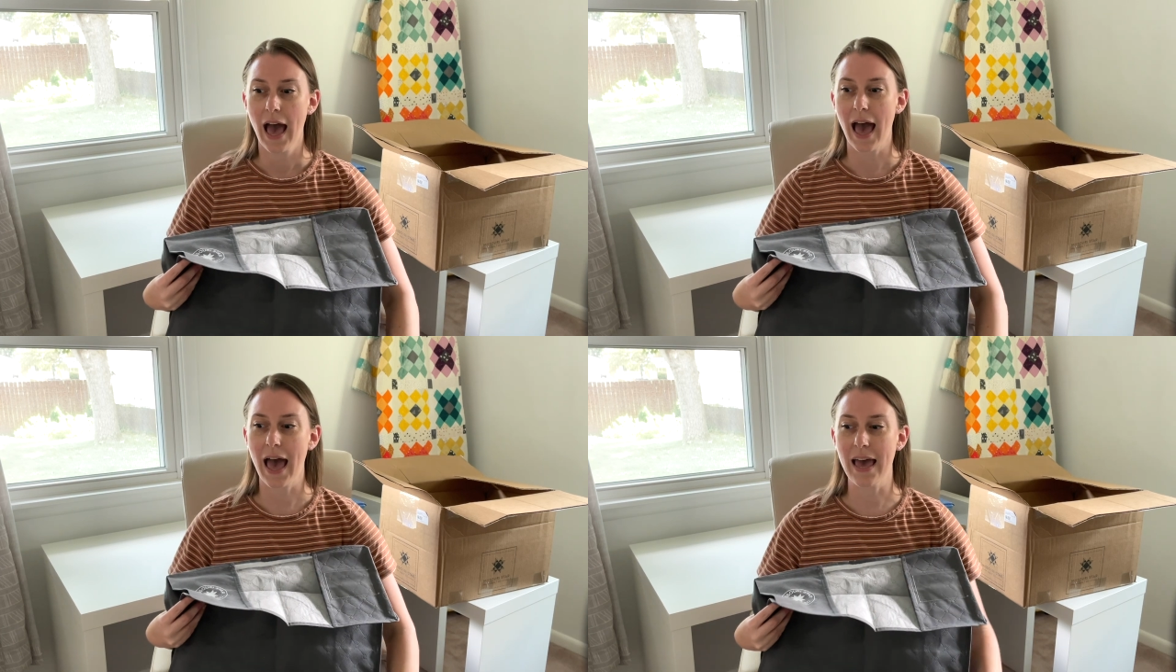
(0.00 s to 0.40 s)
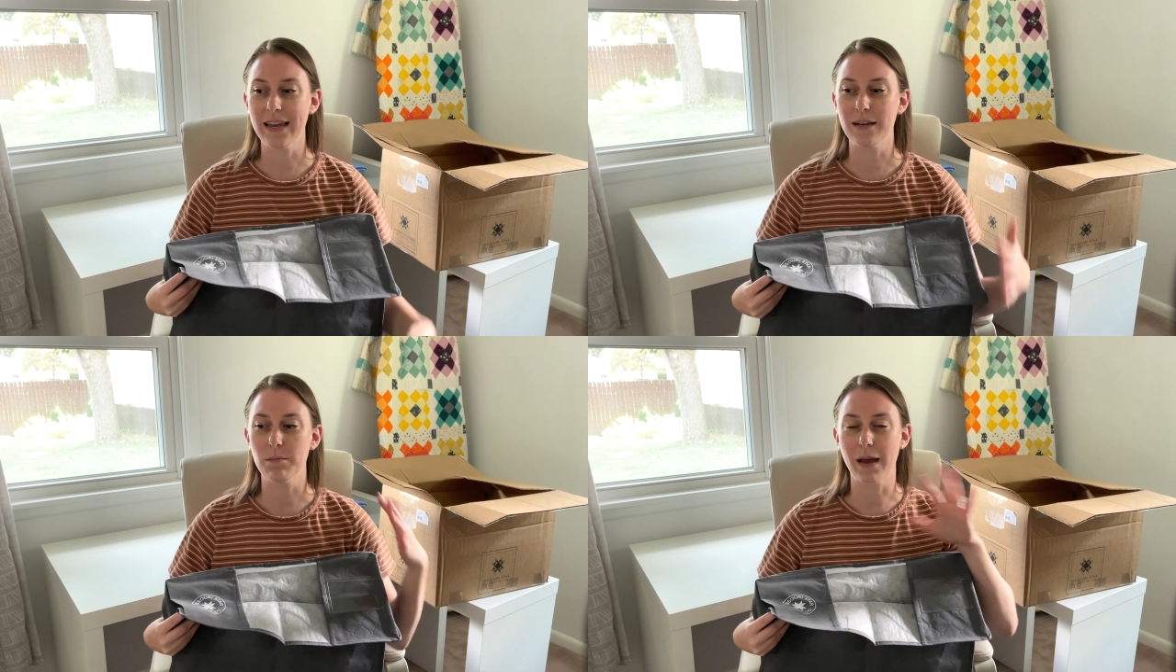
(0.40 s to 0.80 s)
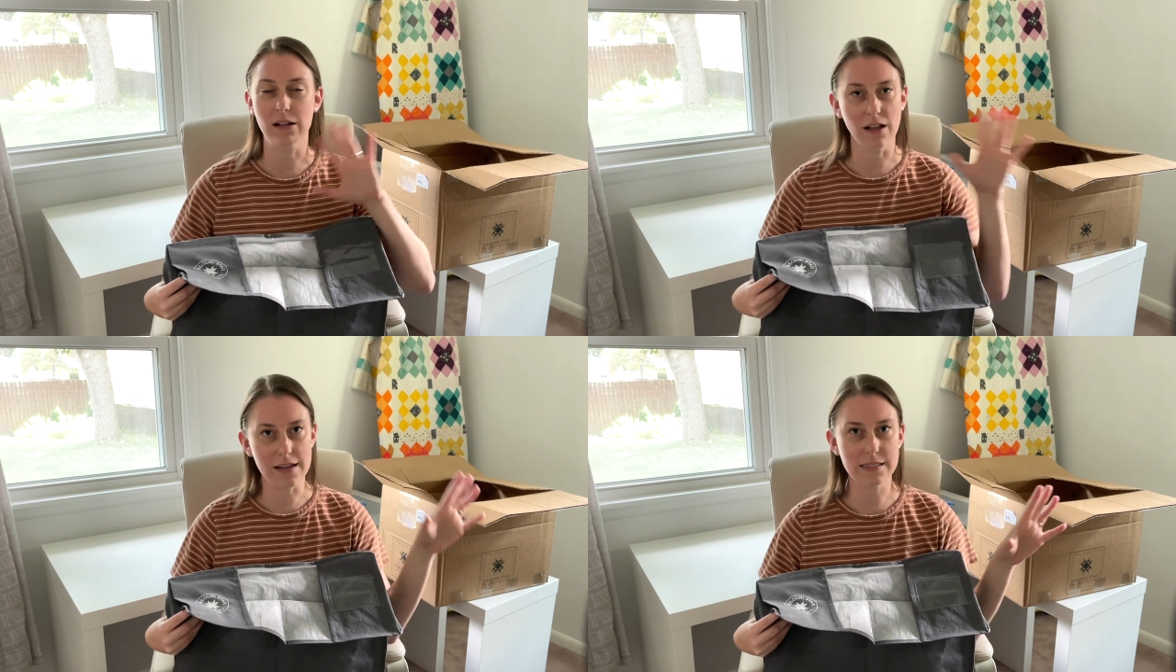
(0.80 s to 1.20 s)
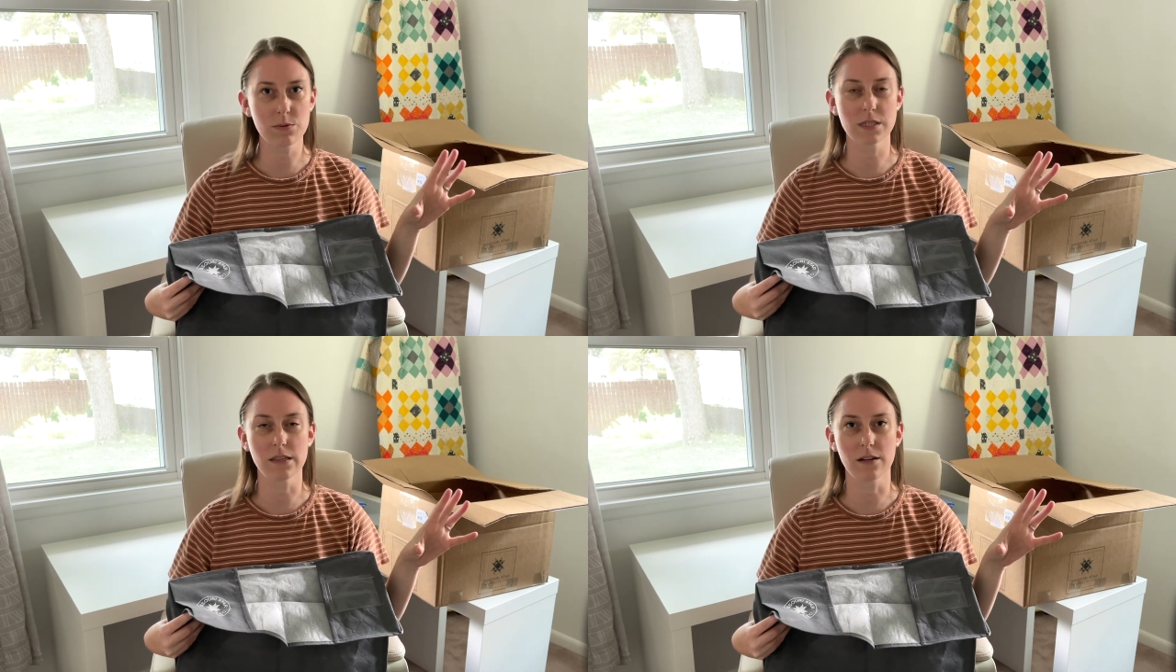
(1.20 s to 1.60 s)
and my closet
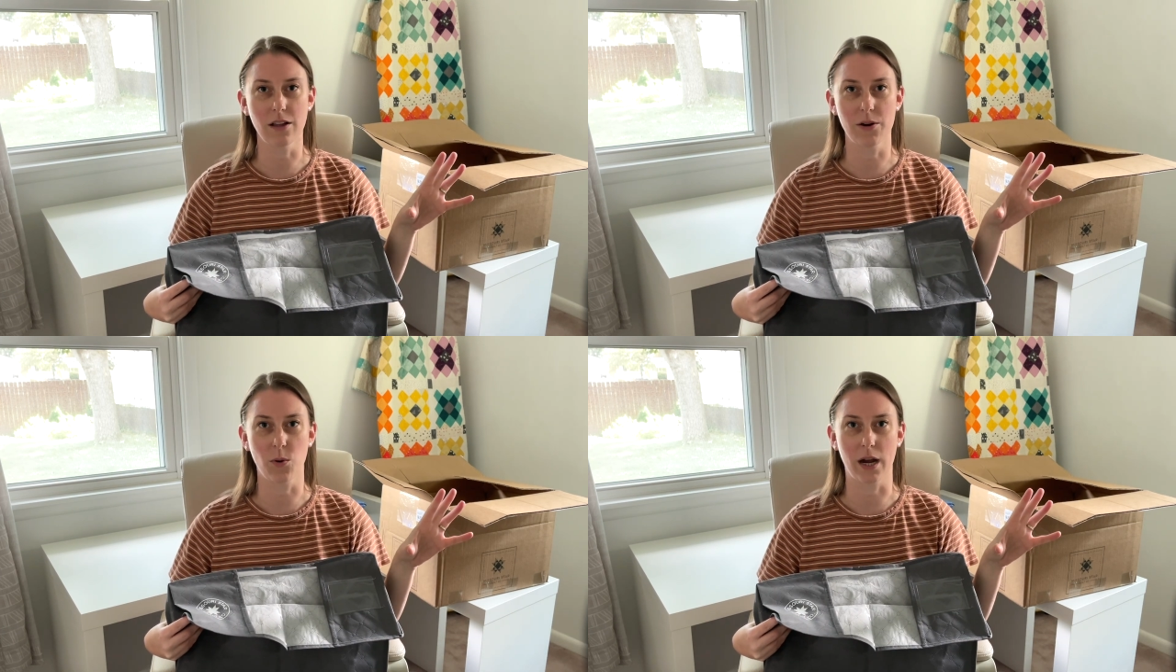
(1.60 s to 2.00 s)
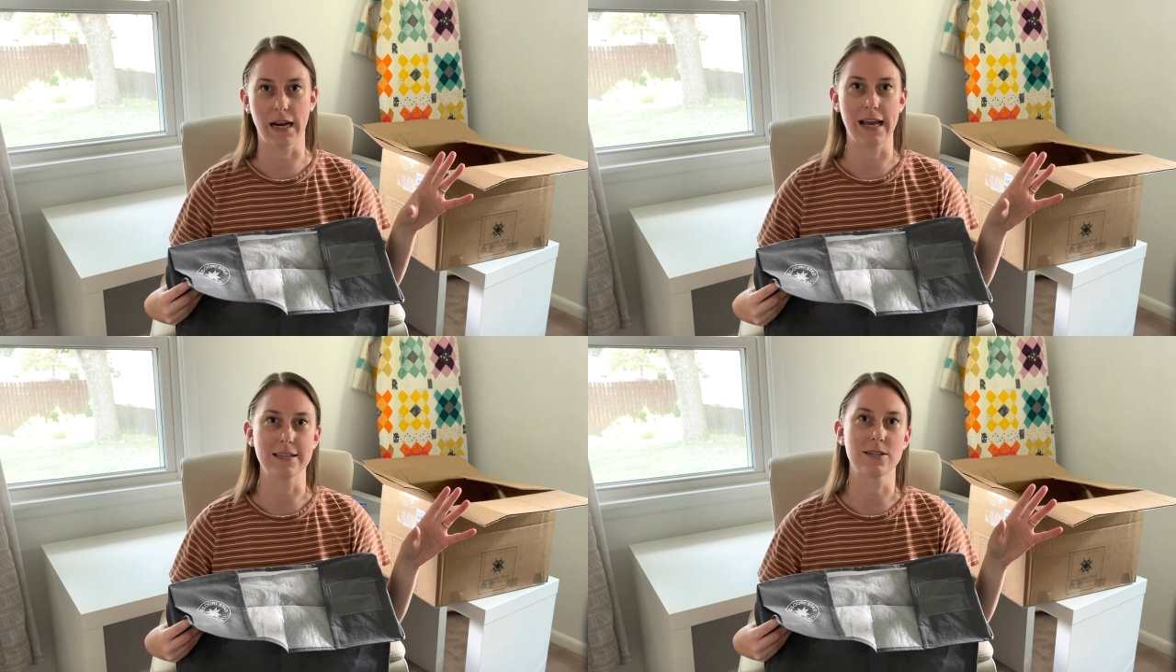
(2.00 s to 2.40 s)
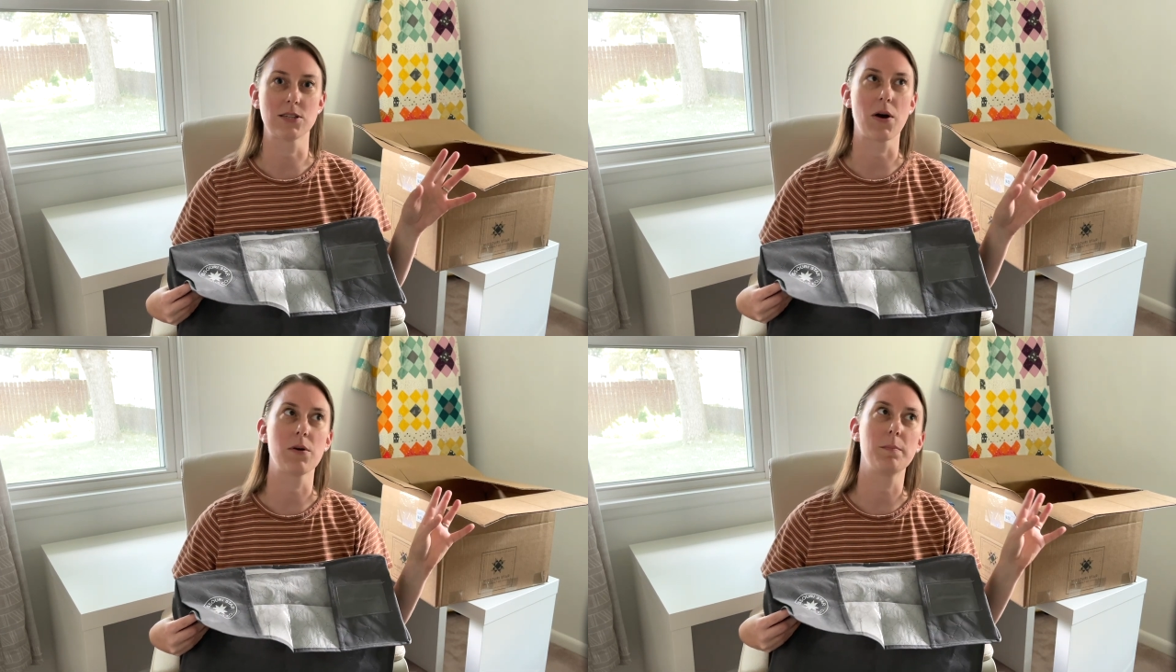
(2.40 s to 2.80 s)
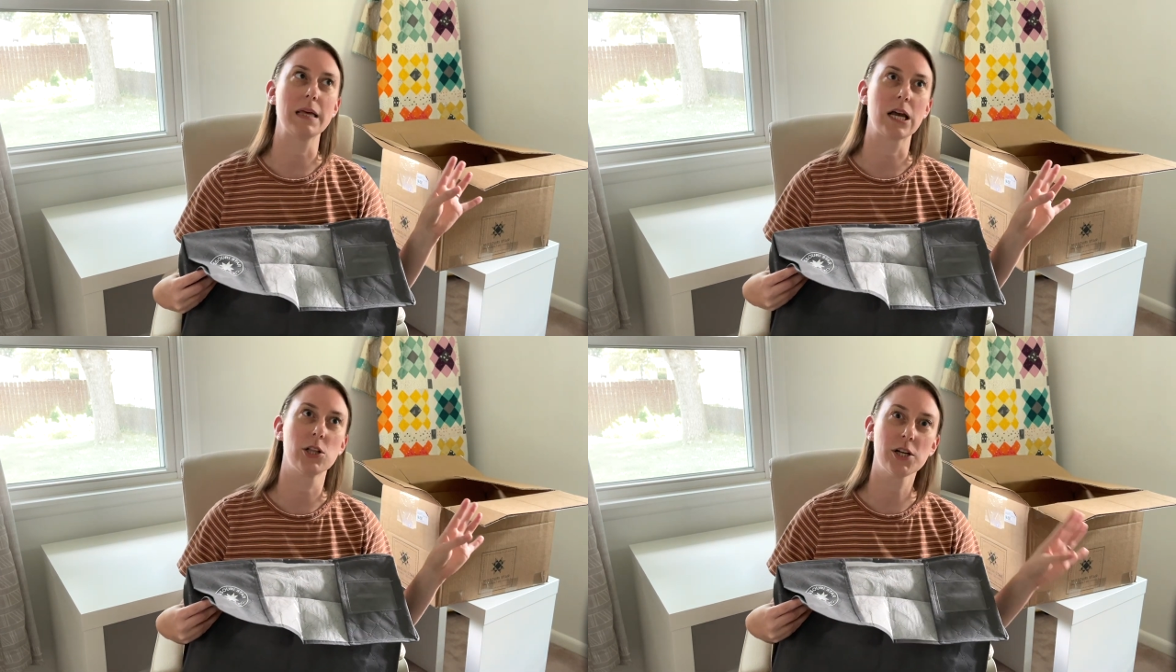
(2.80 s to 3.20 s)
was a little unorganized, so I would be
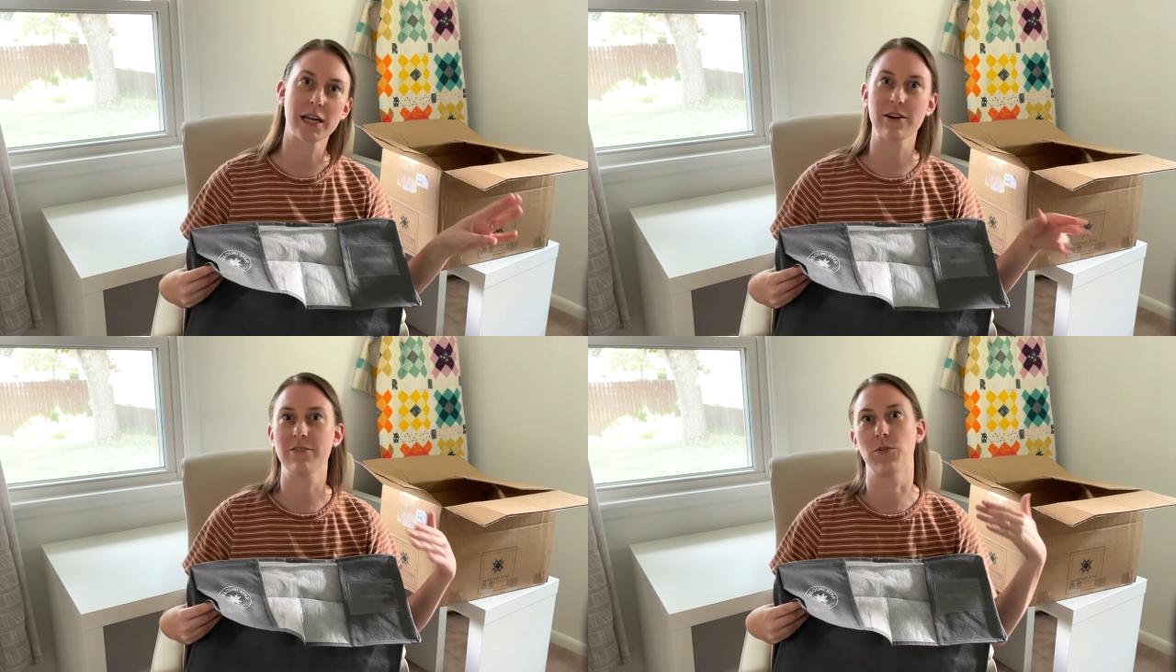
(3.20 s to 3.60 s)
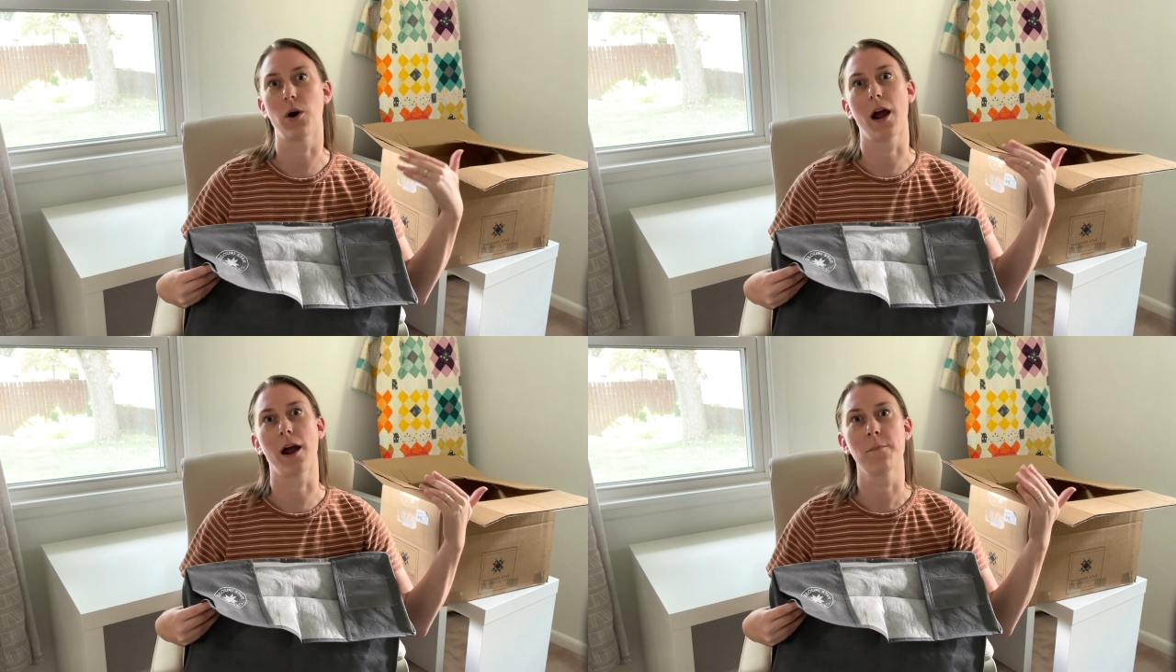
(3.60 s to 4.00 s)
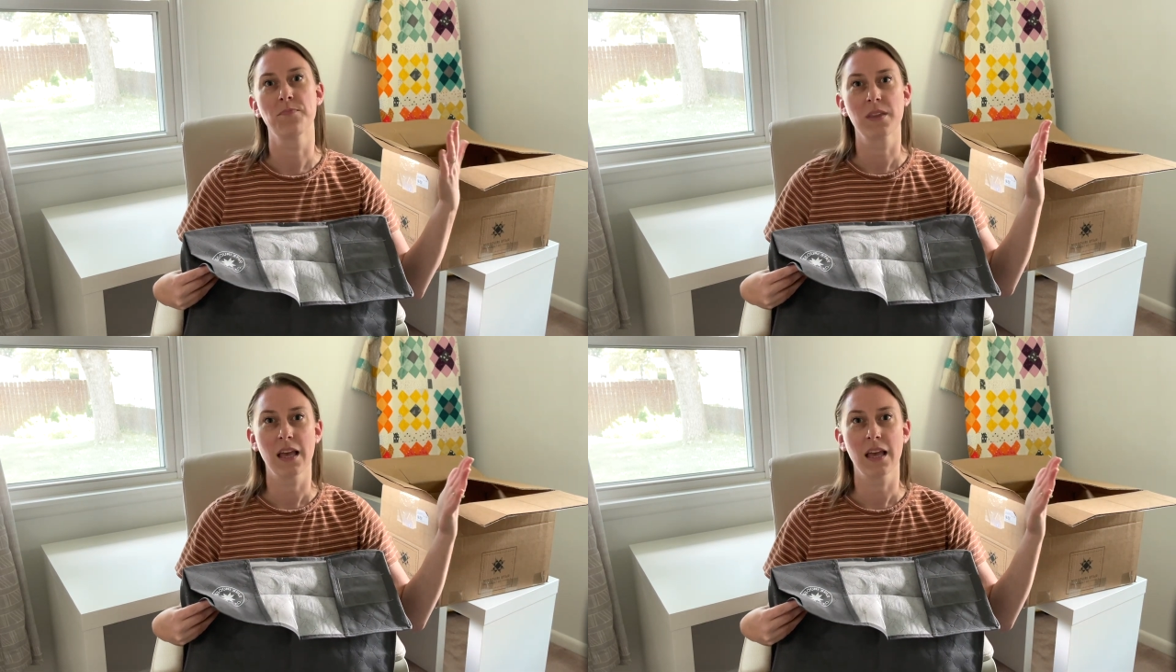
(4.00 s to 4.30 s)
looking for